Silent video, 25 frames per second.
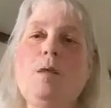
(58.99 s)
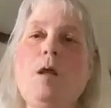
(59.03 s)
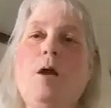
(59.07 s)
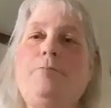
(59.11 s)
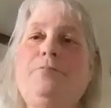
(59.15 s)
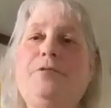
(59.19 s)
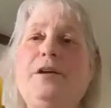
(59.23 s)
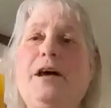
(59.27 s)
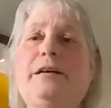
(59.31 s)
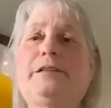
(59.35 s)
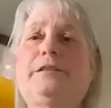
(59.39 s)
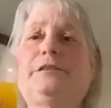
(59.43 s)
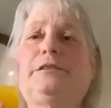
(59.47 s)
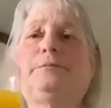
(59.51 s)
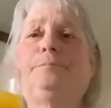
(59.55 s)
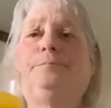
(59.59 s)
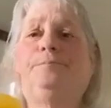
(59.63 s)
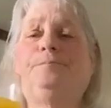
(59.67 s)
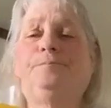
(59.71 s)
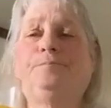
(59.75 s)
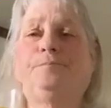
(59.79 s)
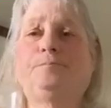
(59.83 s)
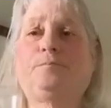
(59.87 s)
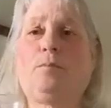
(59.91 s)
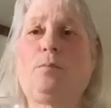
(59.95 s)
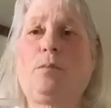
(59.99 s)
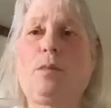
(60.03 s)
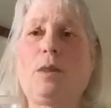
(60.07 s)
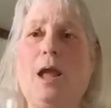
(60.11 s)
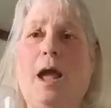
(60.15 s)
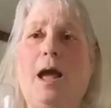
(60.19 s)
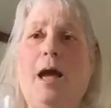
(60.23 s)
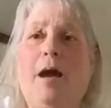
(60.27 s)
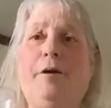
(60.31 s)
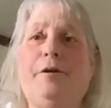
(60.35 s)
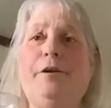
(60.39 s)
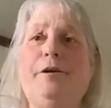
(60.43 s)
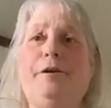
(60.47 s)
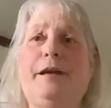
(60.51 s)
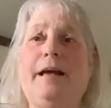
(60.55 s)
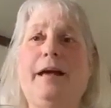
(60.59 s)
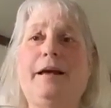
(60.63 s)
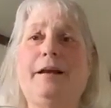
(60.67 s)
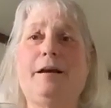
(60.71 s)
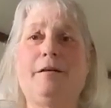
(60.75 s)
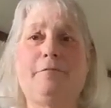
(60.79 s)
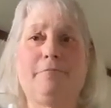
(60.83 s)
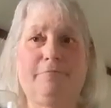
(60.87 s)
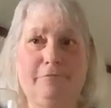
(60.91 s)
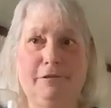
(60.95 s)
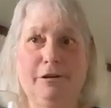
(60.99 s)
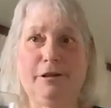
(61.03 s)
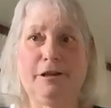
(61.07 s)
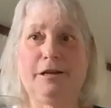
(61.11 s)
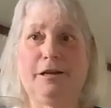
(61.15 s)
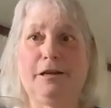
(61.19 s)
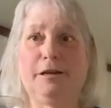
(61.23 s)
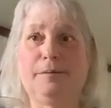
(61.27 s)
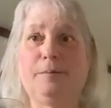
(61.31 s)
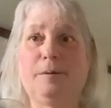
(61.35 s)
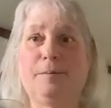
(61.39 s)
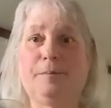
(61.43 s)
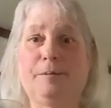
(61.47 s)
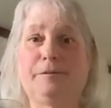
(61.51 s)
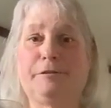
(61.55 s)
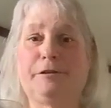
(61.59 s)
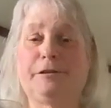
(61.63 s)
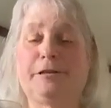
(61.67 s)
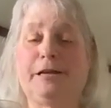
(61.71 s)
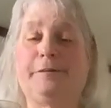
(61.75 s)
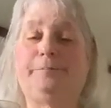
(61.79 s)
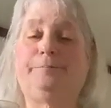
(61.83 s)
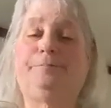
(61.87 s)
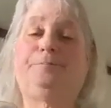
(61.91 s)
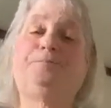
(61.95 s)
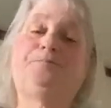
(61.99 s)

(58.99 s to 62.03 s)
that's how you get a really good mimosa.